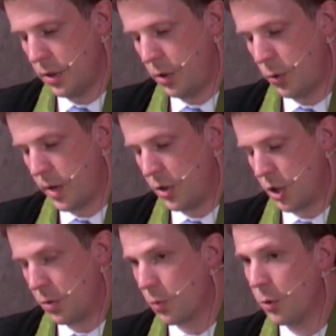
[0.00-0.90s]
Your
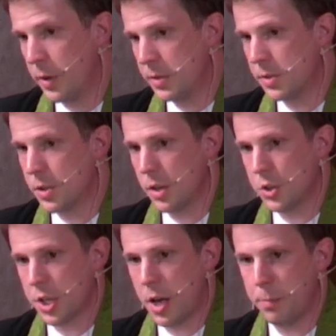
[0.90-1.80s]
ancient ruins
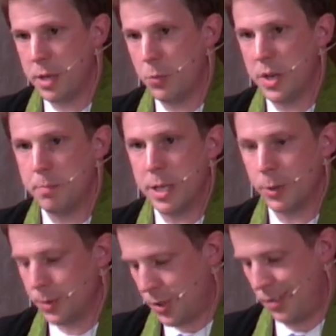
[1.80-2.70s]
shall be
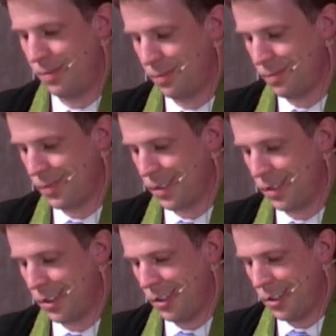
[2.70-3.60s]
rebuilt
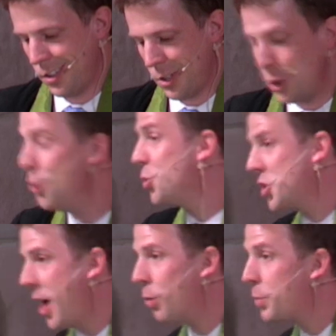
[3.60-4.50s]
you
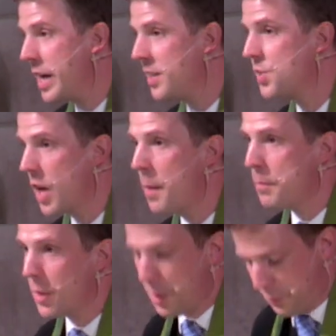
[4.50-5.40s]
shall raise
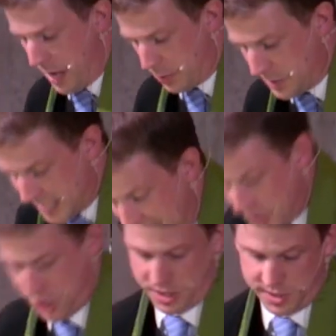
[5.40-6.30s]
up the
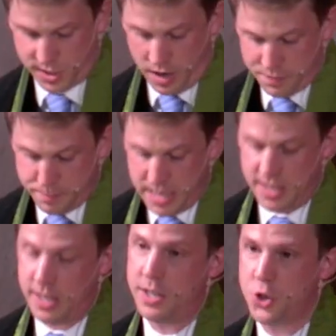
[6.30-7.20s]
foundations of
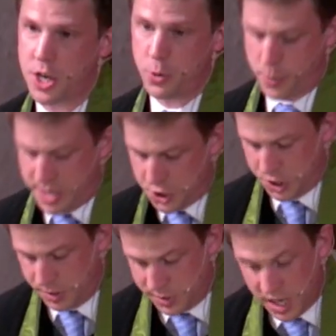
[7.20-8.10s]
many
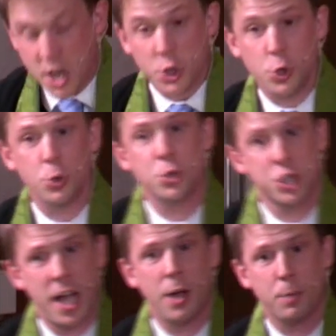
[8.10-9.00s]
generations. You
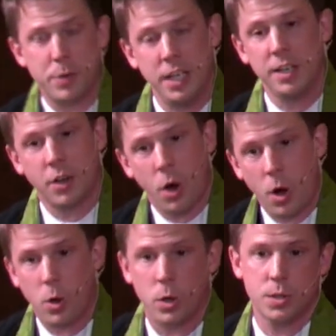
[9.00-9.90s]
shall be
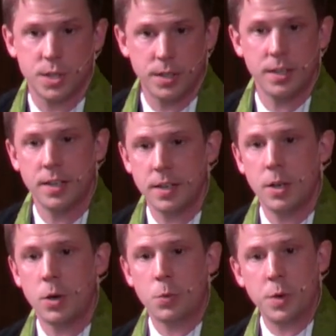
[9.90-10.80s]
called
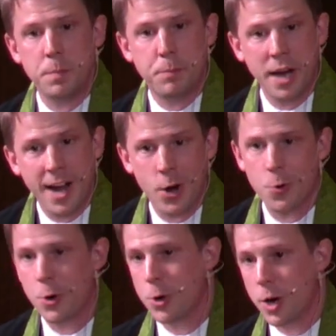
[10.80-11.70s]

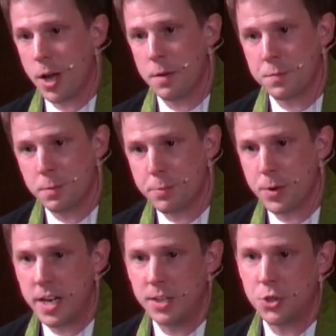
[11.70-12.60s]
repairer of the
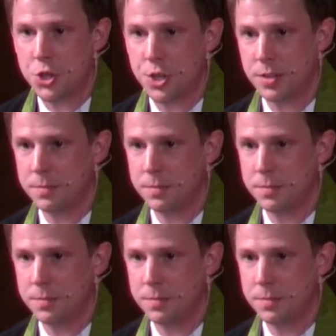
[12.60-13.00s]
breach,